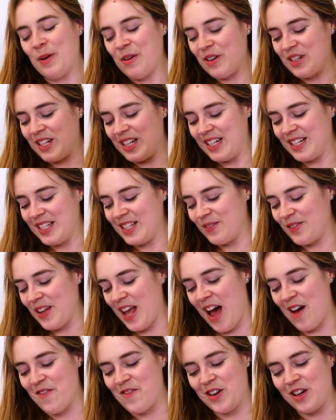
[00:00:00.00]
but not least, we
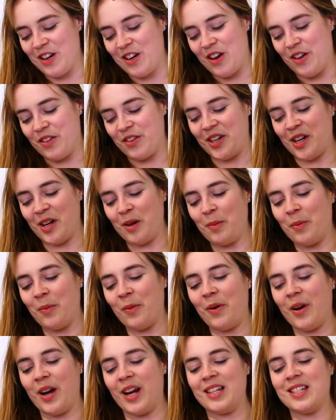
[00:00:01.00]
have another
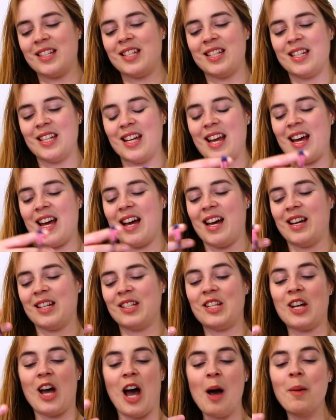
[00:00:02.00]
print
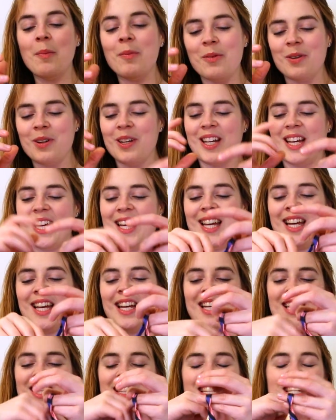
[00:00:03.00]
top.
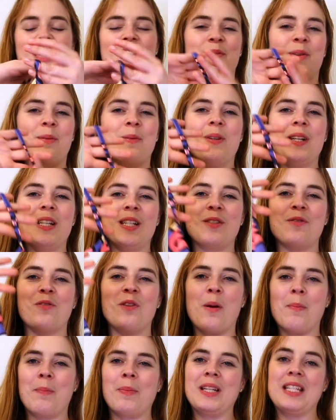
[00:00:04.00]
This one is
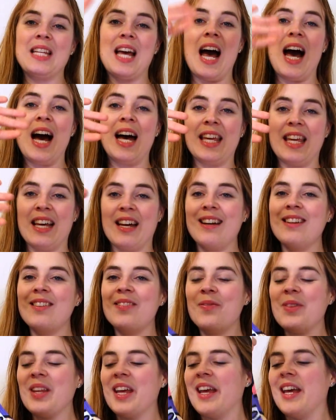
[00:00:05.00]
from Pitaya.
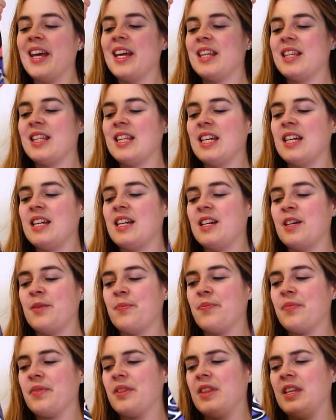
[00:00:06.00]

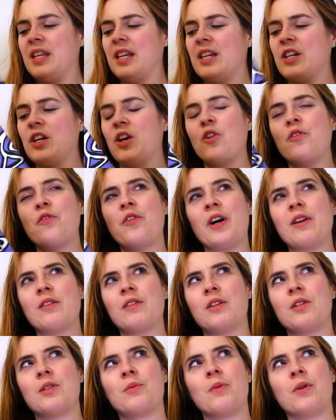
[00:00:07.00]
The
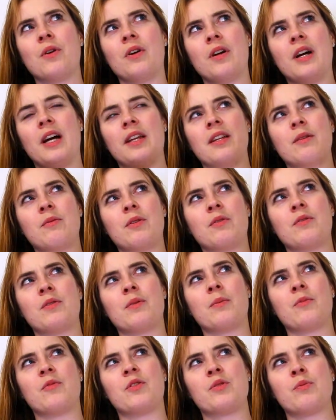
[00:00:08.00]
co-founders were, I think one of
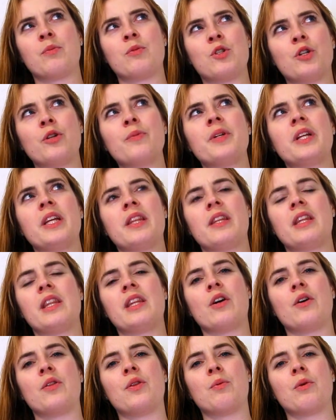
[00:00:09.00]
them was from Germany and then
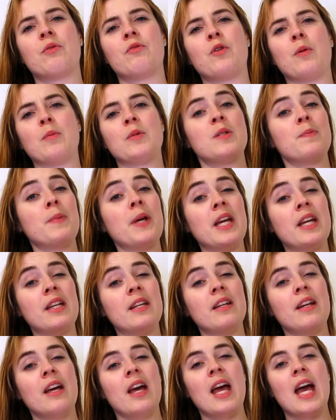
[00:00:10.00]
the other one from
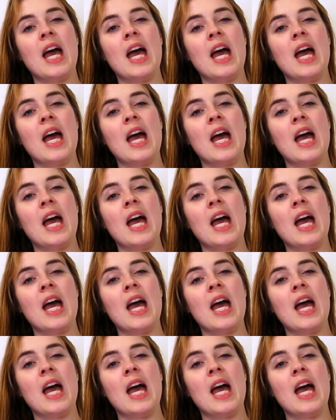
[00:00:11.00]
Spain.